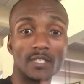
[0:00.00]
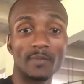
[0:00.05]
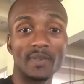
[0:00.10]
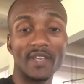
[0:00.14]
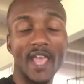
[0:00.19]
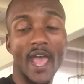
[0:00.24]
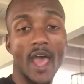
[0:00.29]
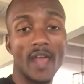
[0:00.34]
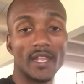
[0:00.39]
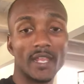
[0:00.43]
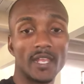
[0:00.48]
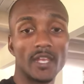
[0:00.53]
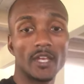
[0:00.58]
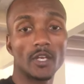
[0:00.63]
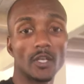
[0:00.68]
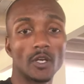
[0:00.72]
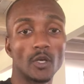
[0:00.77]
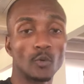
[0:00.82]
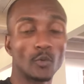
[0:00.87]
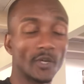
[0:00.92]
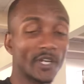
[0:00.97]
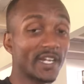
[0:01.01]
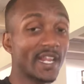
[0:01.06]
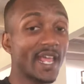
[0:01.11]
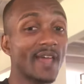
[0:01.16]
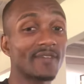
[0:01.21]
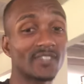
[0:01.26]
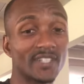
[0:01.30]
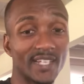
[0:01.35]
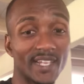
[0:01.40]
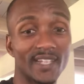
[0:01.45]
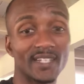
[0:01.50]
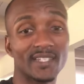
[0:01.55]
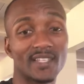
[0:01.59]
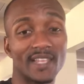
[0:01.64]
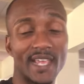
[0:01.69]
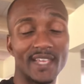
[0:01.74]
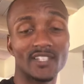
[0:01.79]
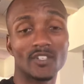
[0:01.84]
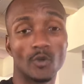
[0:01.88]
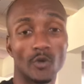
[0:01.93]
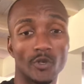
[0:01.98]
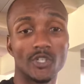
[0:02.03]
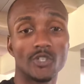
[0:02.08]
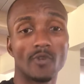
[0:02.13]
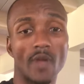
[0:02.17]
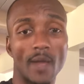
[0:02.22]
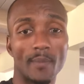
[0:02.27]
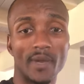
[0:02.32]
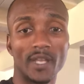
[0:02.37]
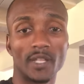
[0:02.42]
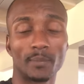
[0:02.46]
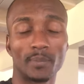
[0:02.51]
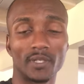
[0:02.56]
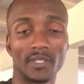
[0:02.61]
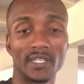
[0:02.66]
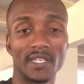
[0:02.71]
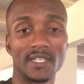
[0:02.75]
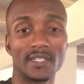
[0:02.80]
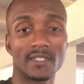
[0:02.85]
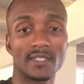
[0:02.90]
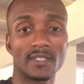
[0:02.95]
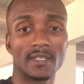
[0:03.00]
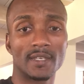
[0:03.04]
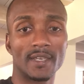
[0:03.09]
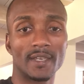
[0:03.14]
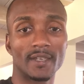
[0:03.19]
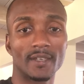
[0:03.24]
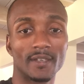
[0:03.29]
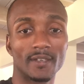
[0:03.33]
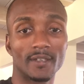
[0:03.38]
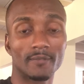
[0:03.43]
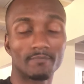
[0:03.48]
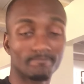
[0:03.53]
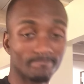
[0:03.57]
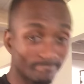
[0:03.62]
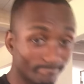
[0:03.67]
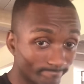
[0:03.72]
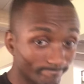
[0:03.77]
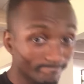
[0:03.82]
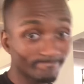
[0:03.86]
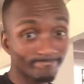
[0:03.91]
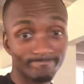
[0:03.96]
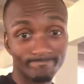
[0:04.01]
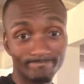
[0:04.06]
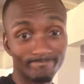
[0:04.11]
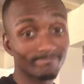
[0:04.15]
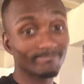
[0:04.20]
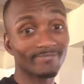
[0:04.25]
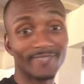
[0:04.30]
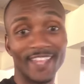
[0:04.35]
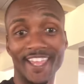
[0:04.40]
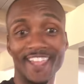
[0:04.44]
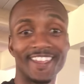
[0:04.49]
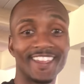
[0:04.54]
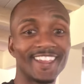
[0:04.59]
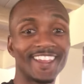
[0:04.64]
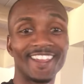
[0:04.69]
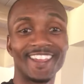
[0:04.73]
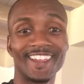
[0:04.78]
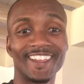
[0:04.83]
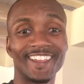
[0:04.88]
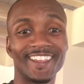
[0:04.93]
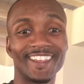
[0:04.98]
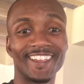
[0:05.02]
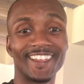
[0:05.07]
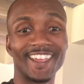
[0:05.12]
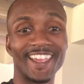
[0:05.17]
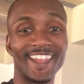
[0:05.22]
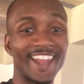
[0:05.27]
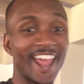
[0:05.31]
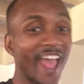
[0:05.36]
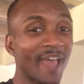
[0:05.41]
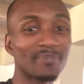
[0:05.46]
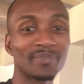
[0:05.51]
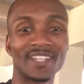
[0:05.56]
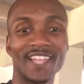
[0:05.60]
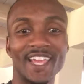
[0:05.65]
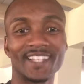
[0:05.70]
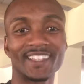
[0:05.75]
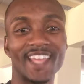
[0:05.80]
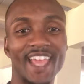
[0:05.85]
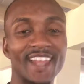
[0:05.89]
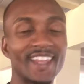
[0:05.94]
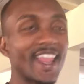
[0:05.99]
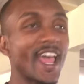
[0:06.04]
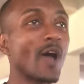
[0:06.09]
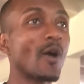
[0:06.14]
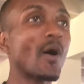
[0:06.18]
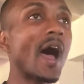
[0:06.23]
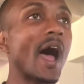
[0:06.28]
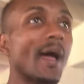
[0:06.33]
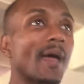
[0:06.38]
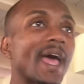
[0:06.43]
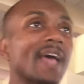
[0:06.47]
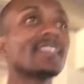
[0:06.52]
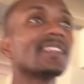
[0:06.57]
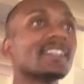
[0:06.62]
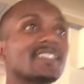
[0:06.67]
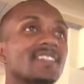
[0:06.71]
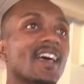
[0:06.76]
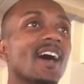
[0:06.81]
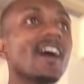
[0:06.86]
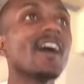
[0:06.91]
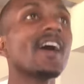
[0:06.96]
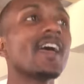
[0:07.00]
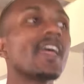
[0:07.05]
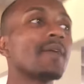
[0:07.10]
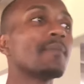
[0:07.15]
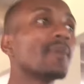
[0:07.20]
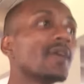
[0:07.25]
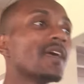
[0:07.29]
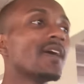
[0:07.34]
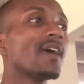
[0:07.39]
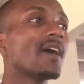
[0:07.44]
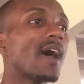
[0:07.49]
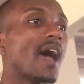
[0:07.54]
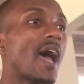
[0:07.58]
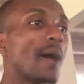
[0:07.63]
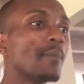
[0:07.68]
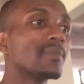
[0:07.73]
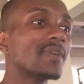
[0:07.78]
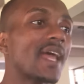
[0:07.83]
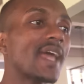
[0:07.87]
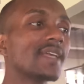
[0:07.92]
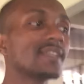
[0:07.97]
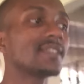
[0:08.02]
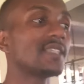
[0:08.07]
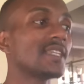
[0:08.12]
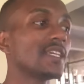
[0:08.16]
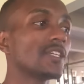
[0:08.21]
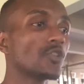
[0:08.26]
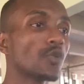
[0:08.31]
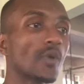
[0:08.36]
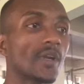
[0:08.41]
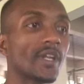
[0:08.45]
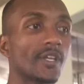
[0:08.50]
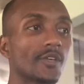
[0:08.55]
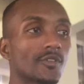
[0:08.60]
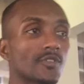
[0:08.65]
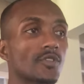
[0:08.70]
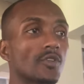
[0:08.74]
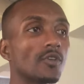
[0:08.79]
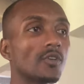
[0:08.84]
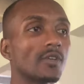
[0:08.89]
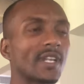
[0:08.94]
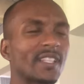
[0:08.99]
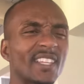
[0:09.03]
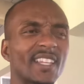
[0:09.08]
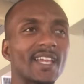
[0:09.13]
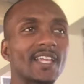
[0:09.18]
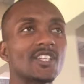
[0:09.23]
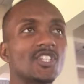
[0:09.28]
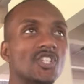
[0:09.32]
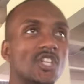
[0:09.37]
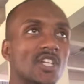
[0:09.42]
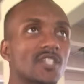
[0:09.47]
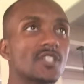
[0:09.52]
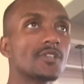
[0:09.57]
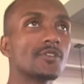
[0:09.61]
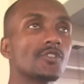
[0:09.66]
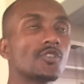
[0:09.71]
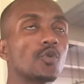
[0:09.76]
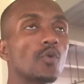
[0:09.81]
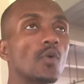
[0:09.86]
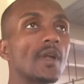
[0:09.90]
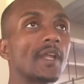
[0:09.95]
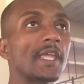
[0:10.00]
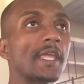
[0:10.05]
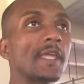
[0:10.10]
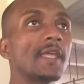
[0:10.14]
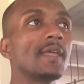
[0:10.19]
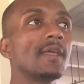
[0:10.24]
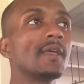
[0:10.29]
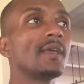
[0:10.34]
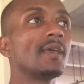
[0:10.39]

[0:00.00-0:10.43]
to be out of here, or we're going to have to escort you out by the police. It happened like that. Now, at the time, I'm 19, 20 years old. I think I just turned 20,